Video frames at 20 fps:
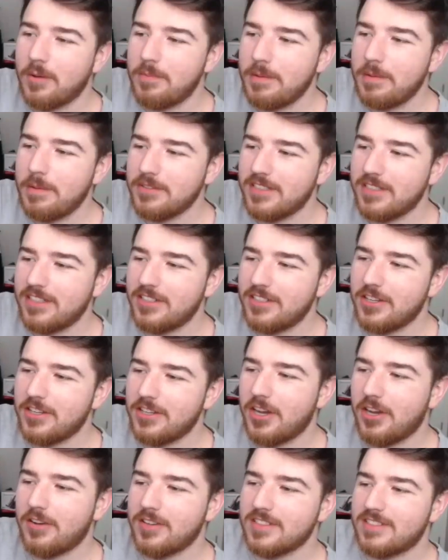what people didn't
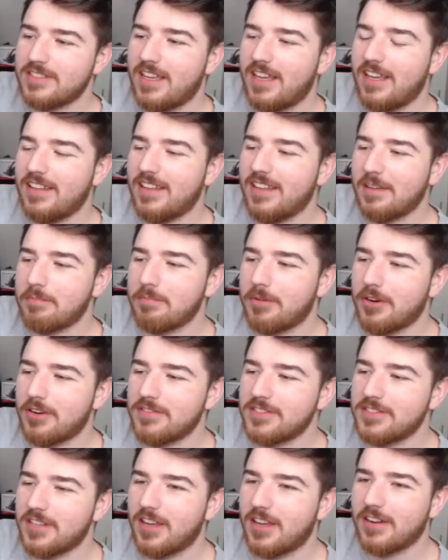know is that like part
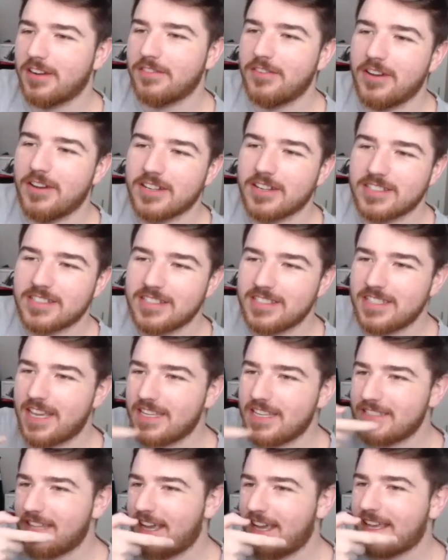of Sonic Fox is he
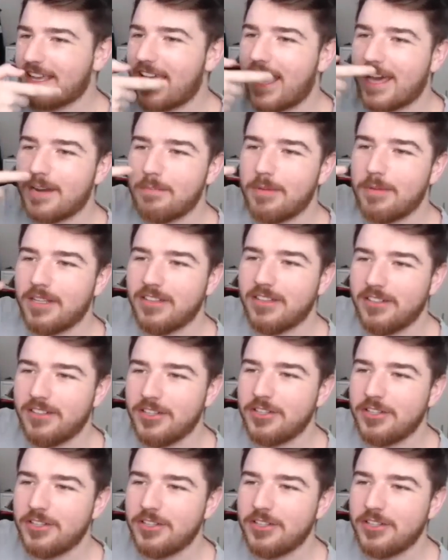has that caterpillar,